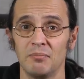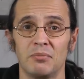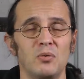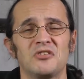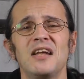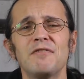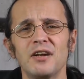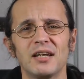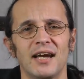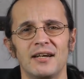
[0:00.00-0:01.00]
but was never
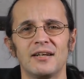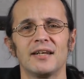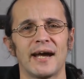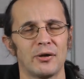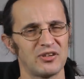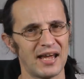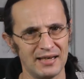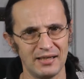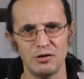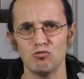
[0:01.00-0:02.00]
again allowed
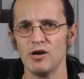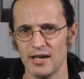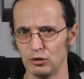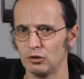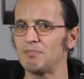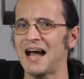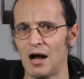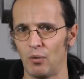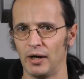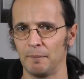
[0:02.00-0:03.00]
any real
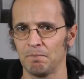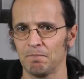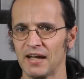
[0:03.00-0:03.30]
power.